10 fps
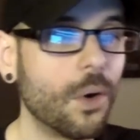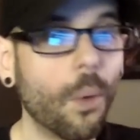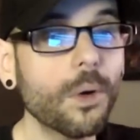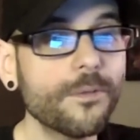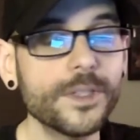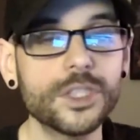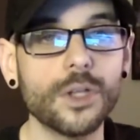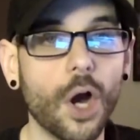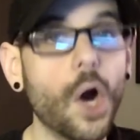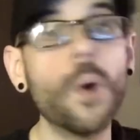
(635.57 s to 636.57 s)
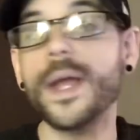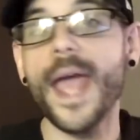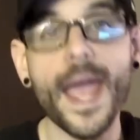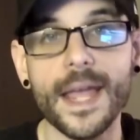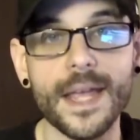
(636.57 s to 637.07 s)
or if it's
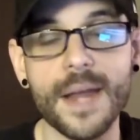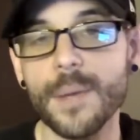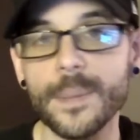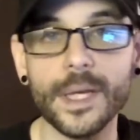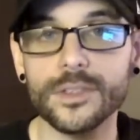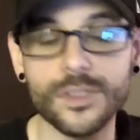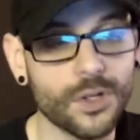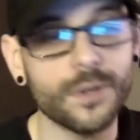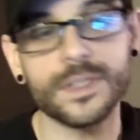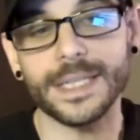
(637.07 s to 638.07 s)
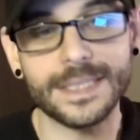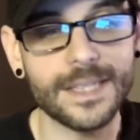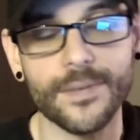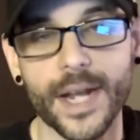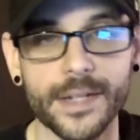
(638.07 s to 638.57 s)
okay, and maybe it deserves that
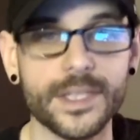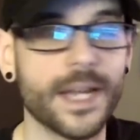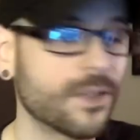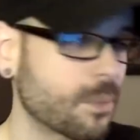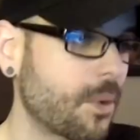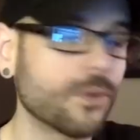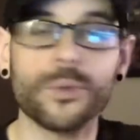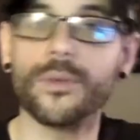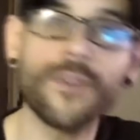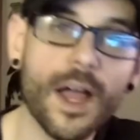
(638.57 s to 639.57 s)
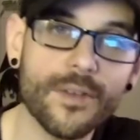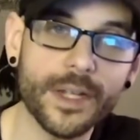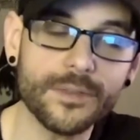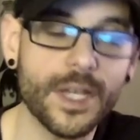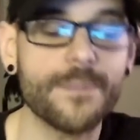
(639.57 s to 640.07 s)
seven out of ten as opposed to a five out
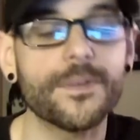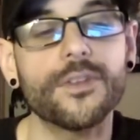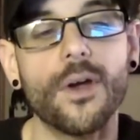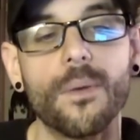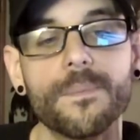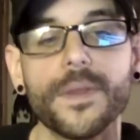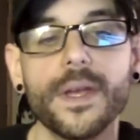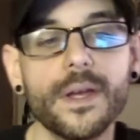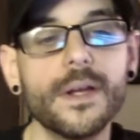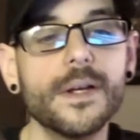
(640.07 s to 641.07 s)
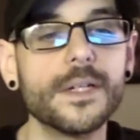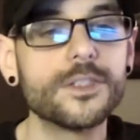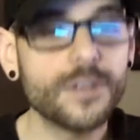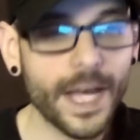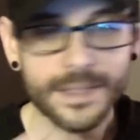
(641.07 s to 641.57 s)
of ten. So,
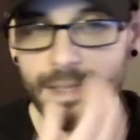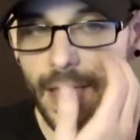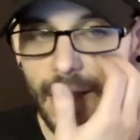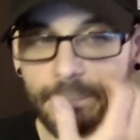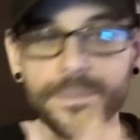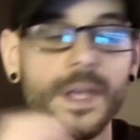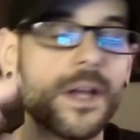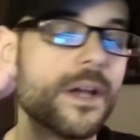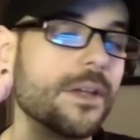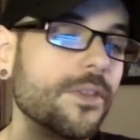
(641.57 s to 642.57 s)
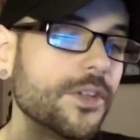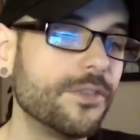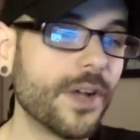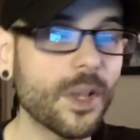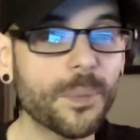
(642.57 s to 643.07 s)
so that's that. The
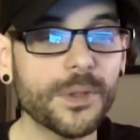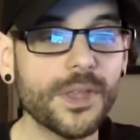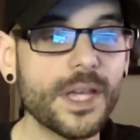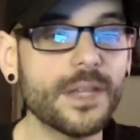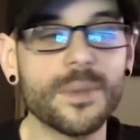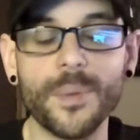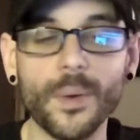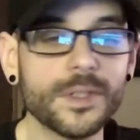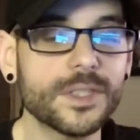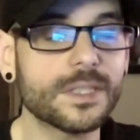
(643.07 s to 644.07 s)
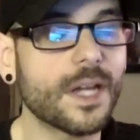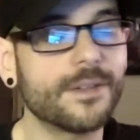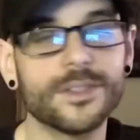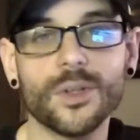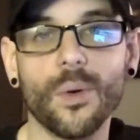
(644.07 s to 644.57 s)
developer thing, the bonuses tied
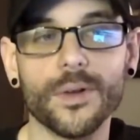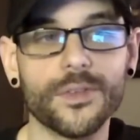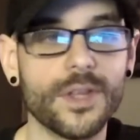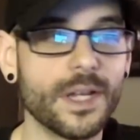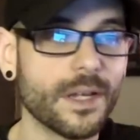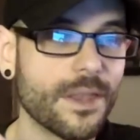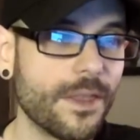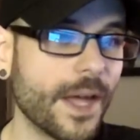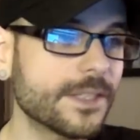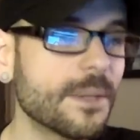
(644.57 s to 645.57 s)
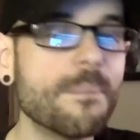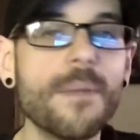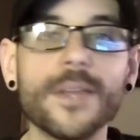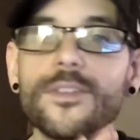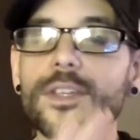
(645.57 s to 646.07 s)
to scores thing, that's a
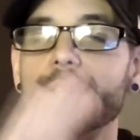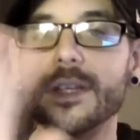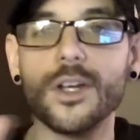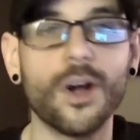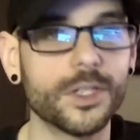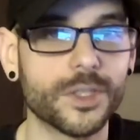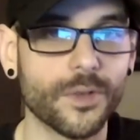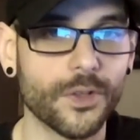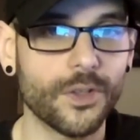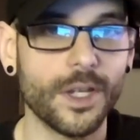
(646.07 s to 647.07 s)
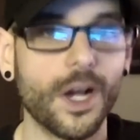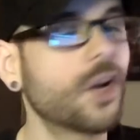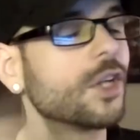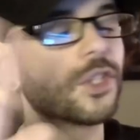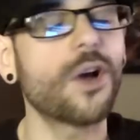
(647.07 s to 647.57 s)
messy controversy, a
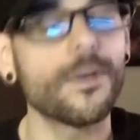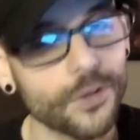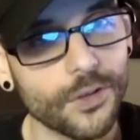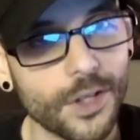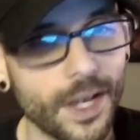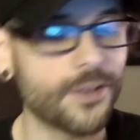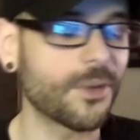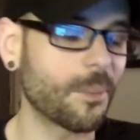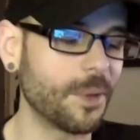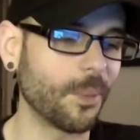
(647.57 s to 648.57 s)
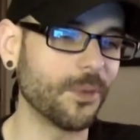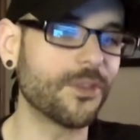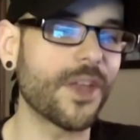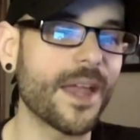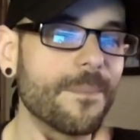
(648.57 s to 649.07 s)
controversy, as some people would
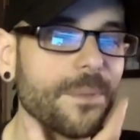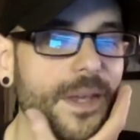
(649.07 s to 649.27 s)
say.